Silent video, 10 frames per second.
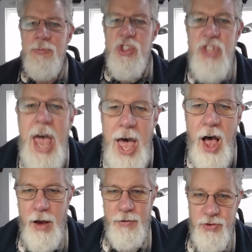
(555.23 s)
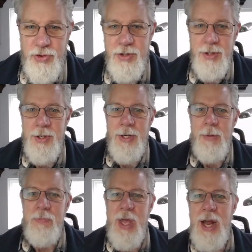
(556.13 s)
themselves.
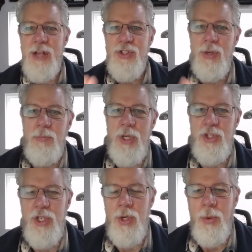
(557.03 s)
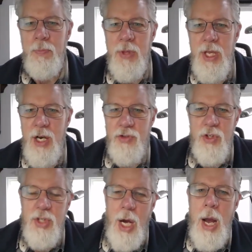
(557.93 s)
And I submit to you, it
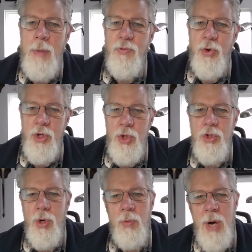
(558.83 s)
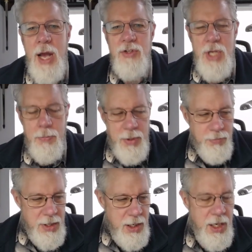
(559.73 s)
is a time for you to rise up
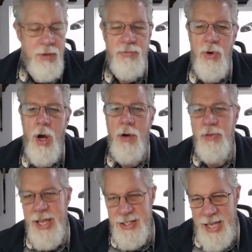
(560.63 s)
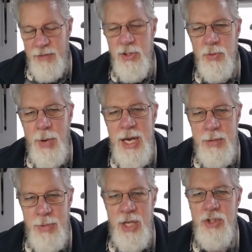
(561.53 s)
and be involved, like David's
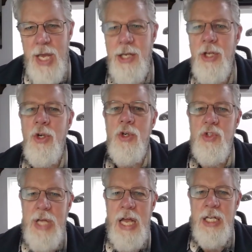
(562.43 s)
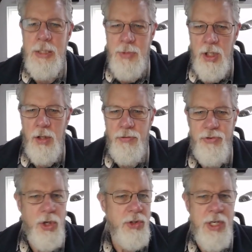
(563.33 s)
mighty men, taking your stand in the middle of
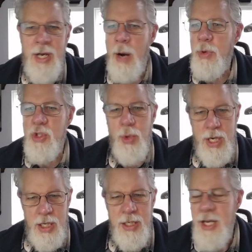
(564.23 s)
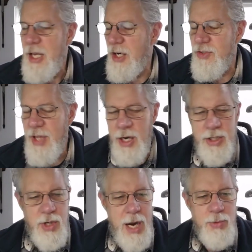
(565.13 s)
the field and not retreating. It is not
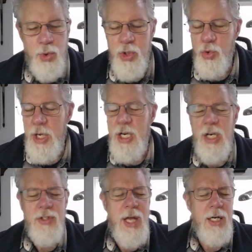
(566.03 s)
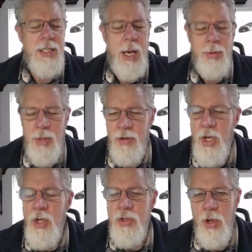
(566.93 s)
a time to retreat. It is not a time to
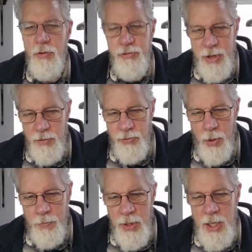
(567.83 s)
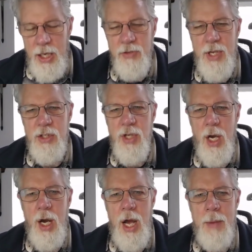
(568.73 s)
be so fearful. It is a
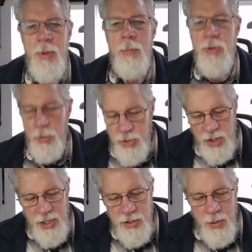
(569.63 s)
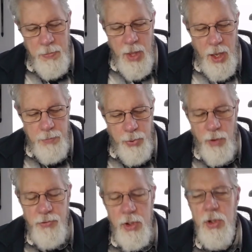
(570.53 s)
time. It says,
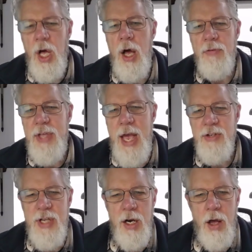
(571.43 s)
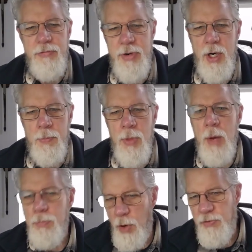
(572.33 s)
perfect love cast out all fear.
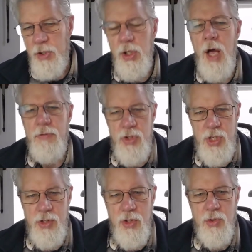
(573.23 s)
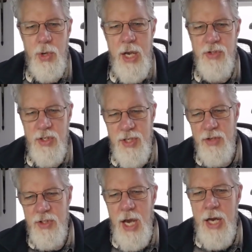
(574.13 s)
Perfect love is Jesus Christ. It
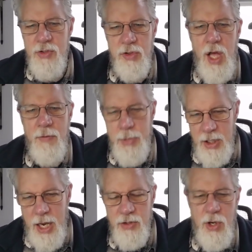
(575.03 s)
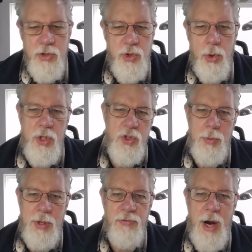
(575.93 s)
says God is love, but God is also a
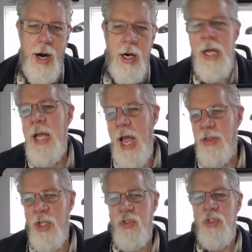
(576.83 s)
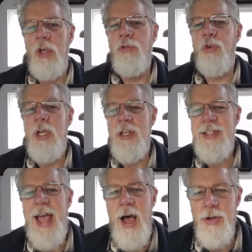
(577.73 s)
consuming fire. And the zeal for
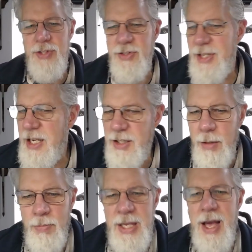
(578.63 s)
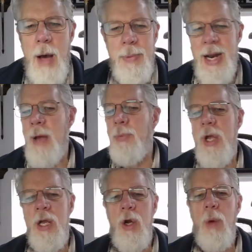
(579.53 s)
his house has eaten me up, and I
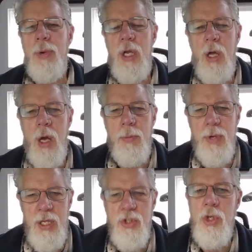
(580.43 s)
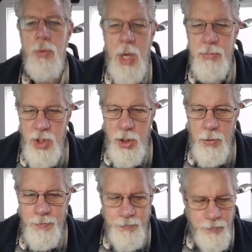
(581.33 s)
pray and hope it uh, eats you up
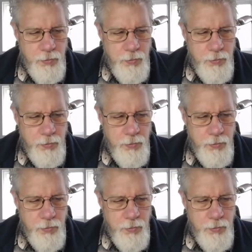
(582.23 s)
too.